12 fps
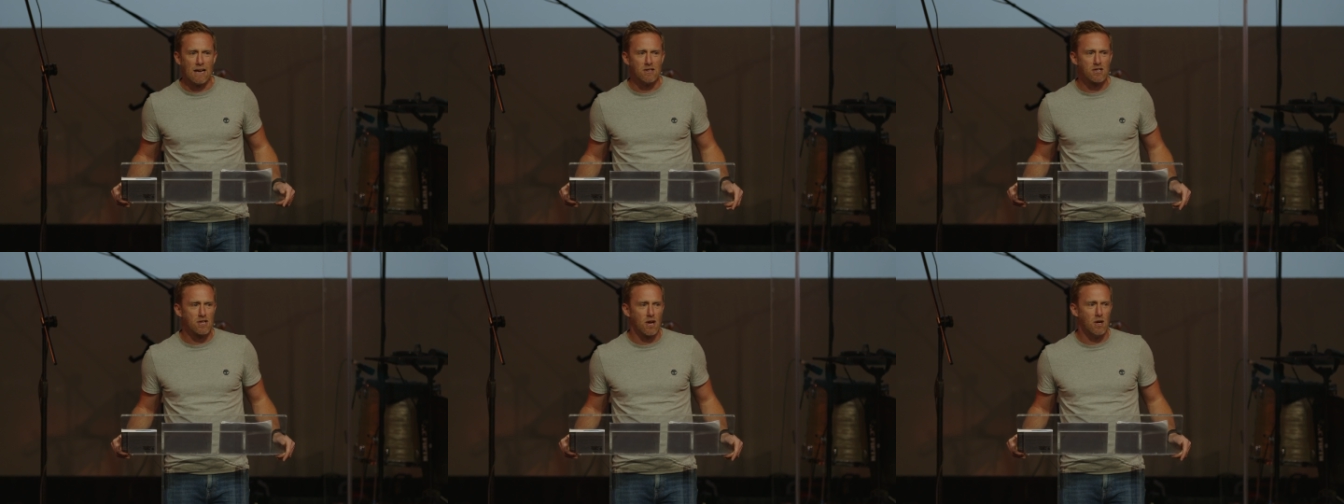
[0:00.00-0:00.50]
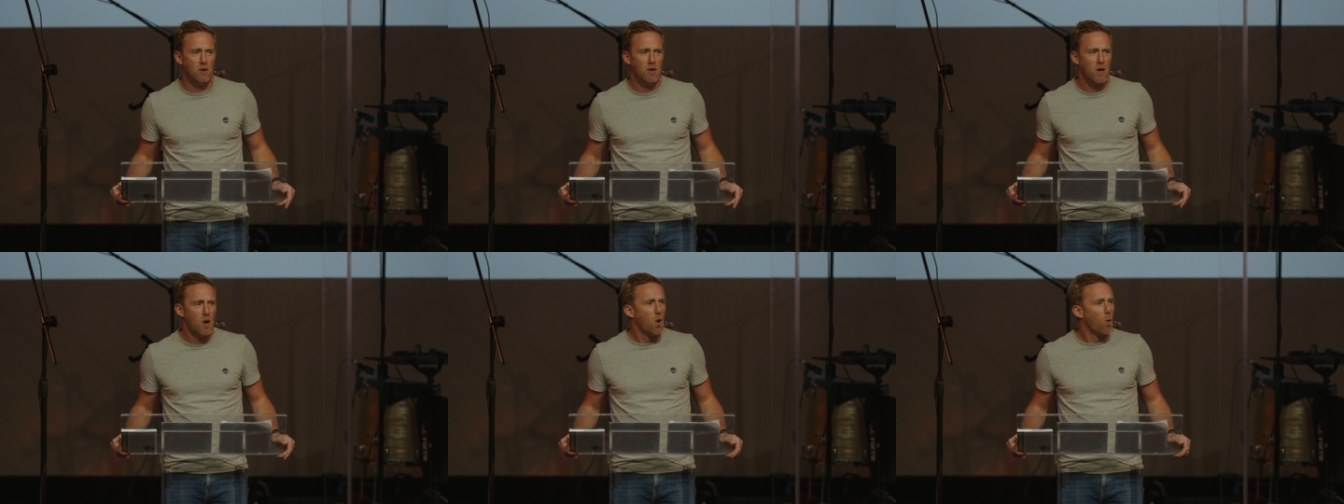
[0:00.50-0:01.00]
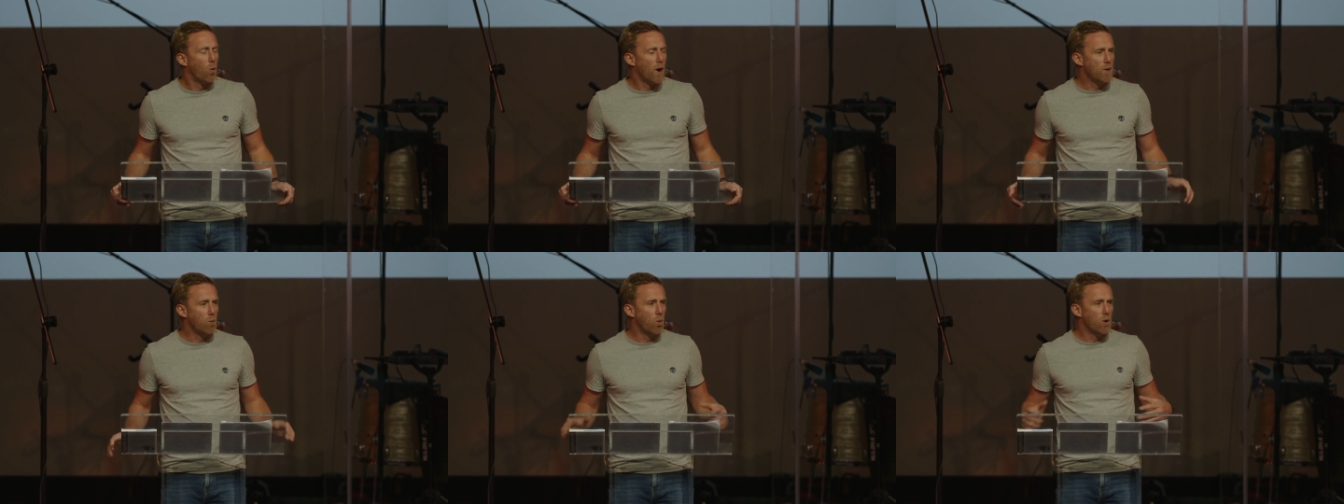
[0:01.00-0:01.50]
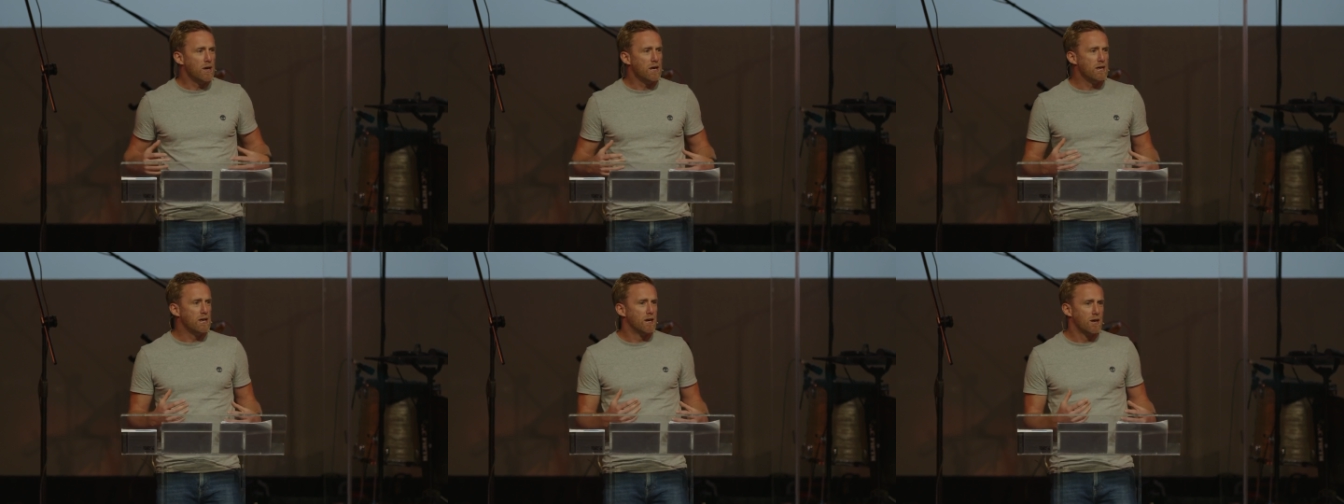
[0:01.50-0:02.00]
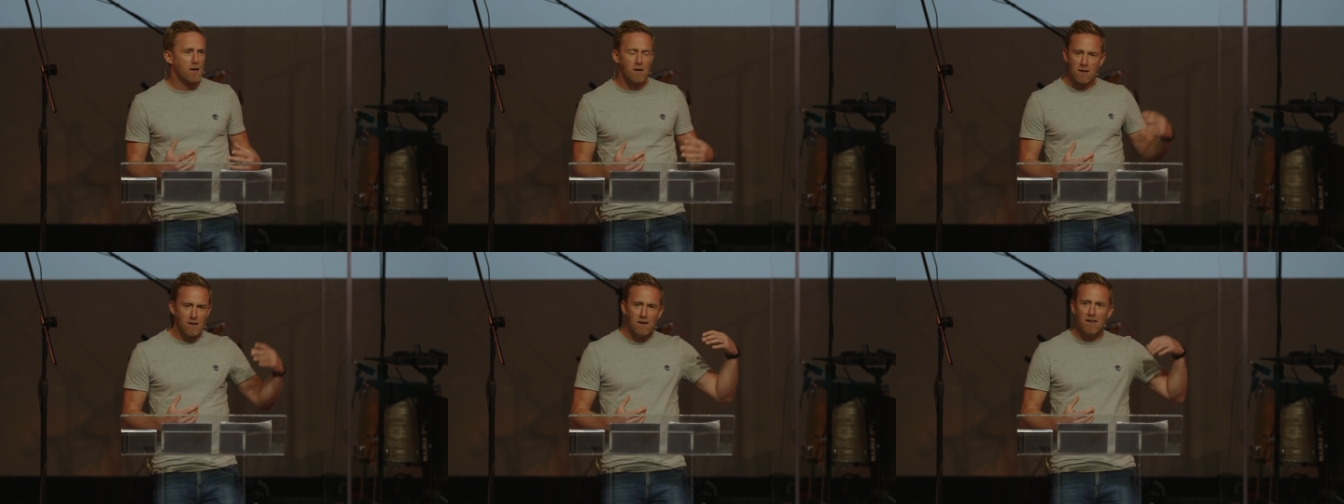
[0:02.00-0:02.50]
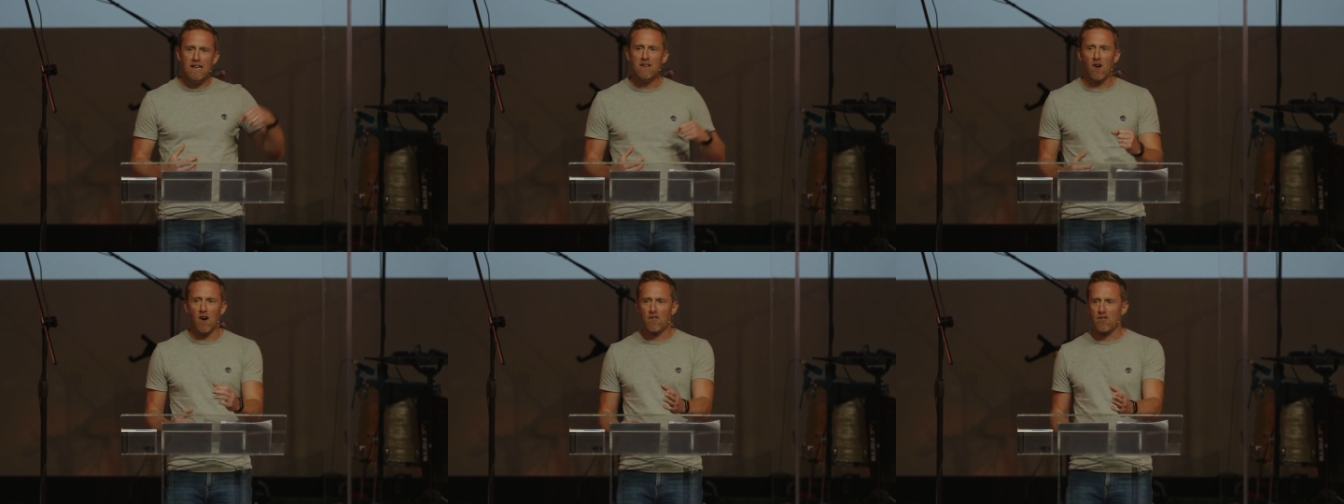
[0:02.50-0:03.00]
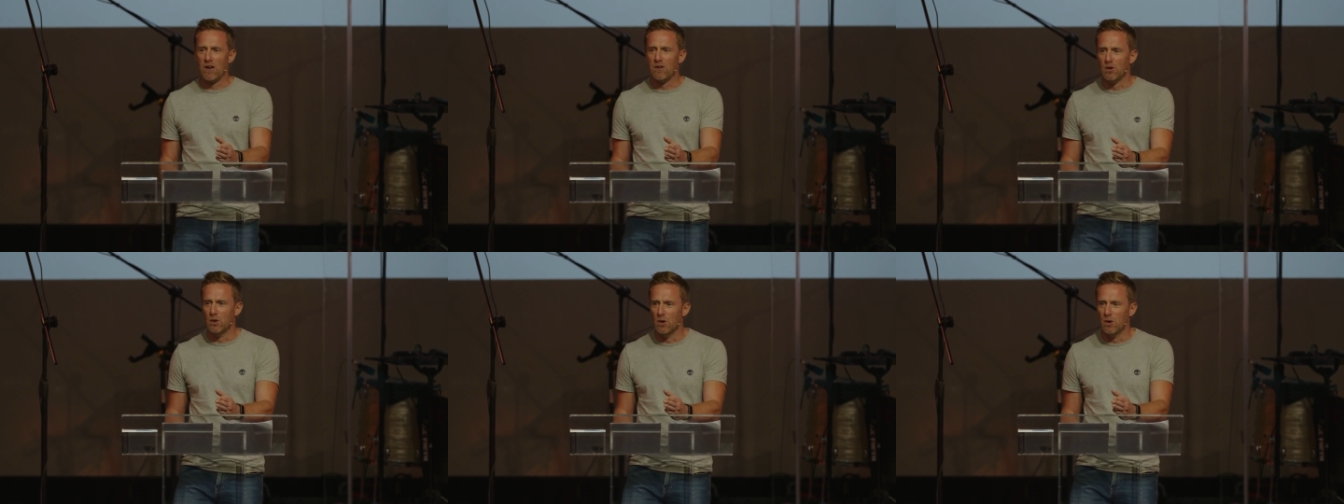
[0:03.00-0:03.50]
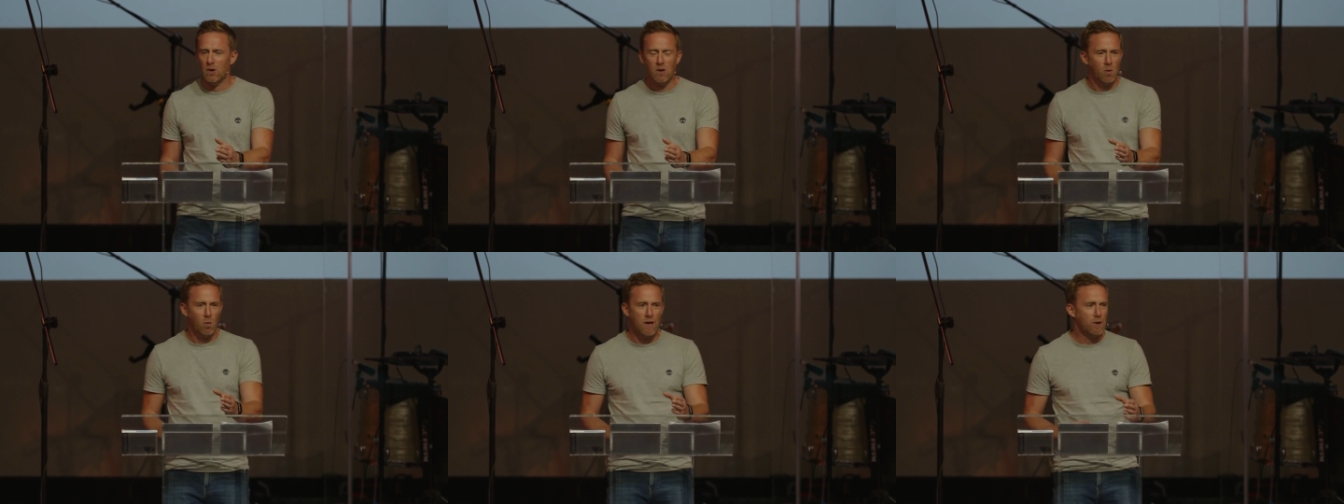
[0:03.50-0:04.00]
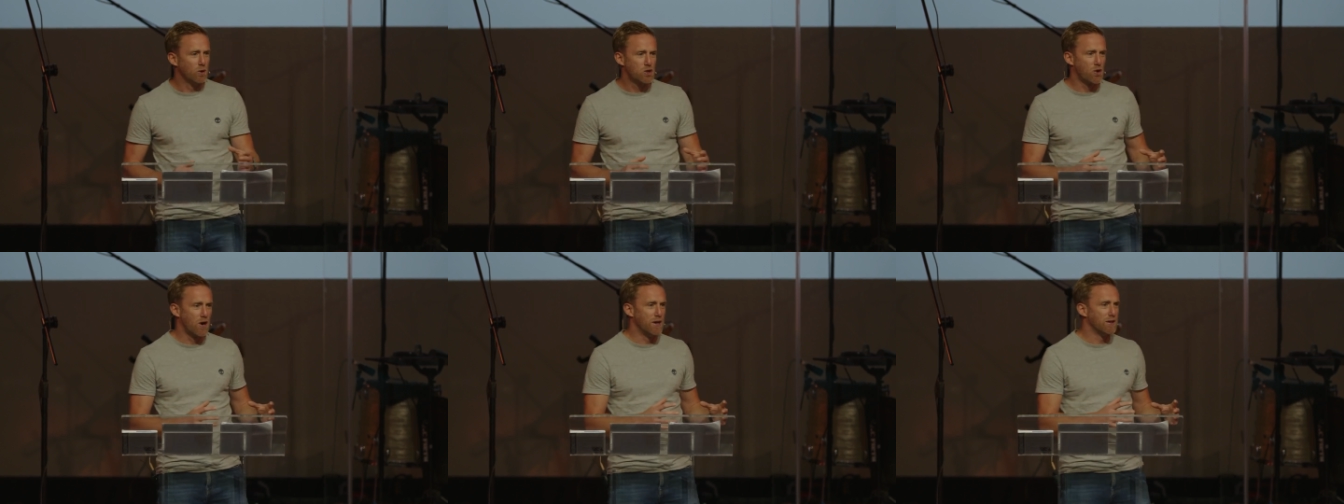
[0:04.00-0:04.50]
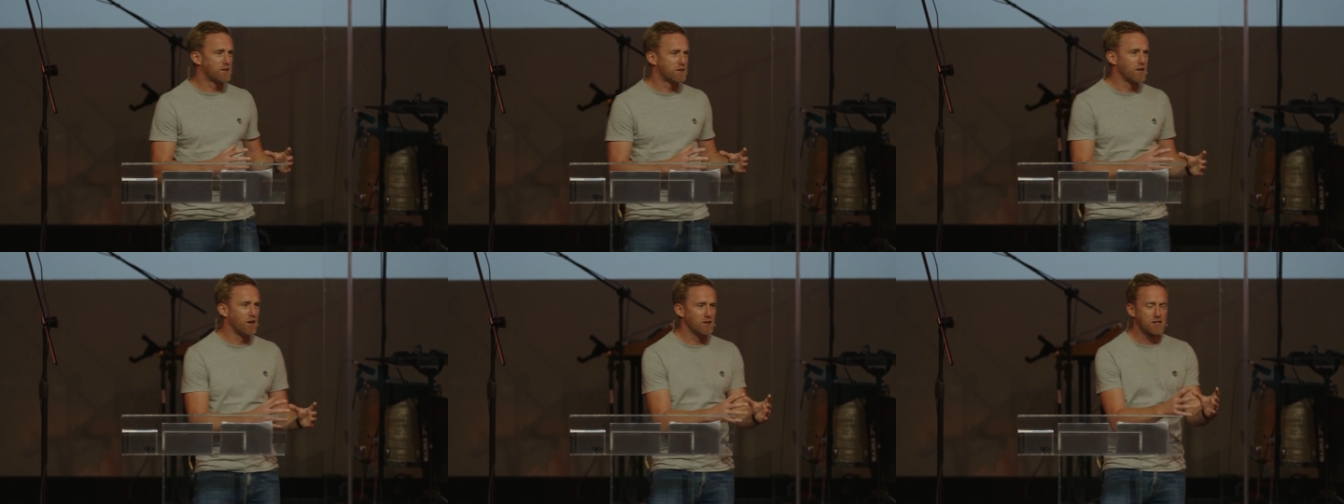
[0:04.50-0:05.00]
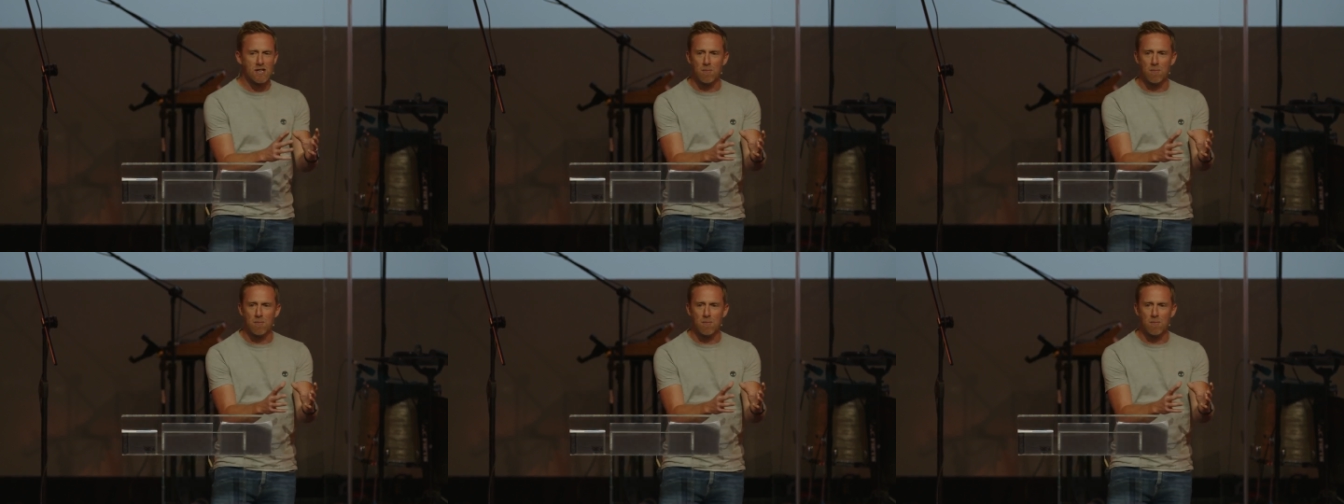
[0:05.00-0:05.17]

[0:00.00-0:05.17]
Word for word: And so, when we leave our front door, we're not trying to start